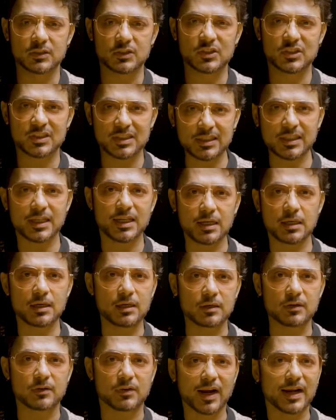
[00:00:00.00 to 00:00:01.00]
Sitting
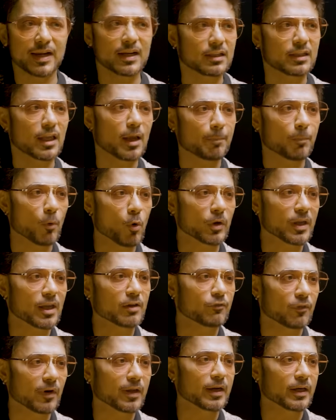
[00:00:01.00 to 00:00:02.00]
right there
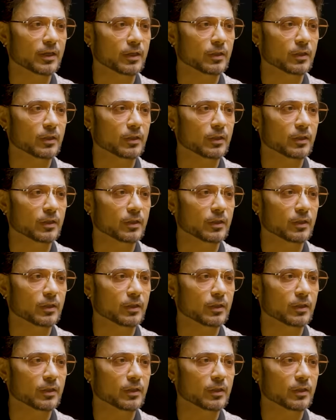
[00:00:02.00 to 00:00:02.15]
poking fun